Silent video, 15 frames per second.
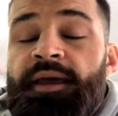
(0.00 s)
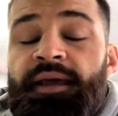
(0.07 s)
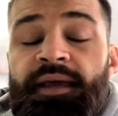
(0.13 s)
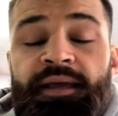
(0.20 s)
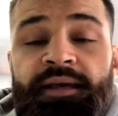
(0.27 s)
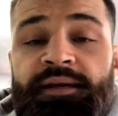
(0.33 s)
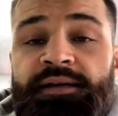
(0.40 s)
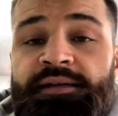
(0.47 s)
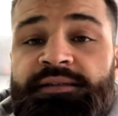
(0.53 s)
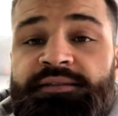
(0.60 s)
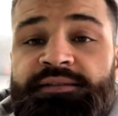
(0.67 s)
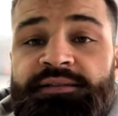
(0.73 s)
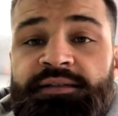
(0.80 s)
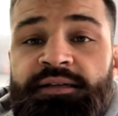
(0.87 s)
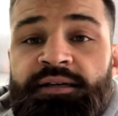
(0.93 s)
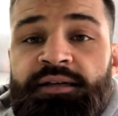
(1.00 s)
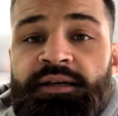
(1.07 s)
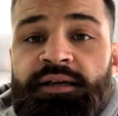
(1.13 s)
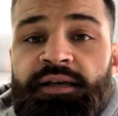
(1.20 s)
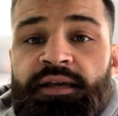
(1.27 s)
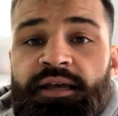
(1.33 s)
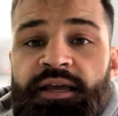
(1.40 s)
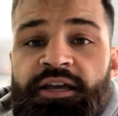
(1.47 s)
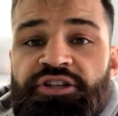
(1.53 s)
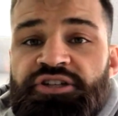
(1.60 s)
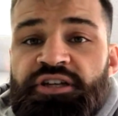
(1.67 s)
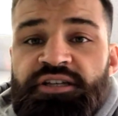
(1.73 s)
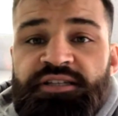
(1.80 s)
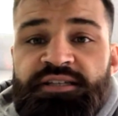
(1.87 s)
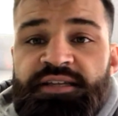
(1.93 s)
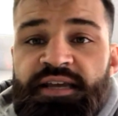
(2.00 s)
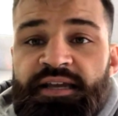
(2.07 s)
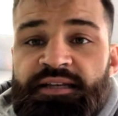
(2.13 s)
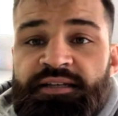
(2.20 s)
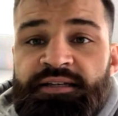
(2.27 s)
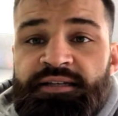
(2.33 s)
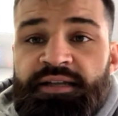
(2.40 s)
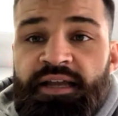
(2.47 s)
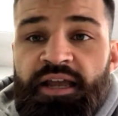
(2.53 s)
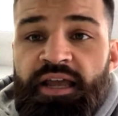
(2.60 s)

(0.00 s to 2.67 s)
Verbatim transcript: And it just didn't,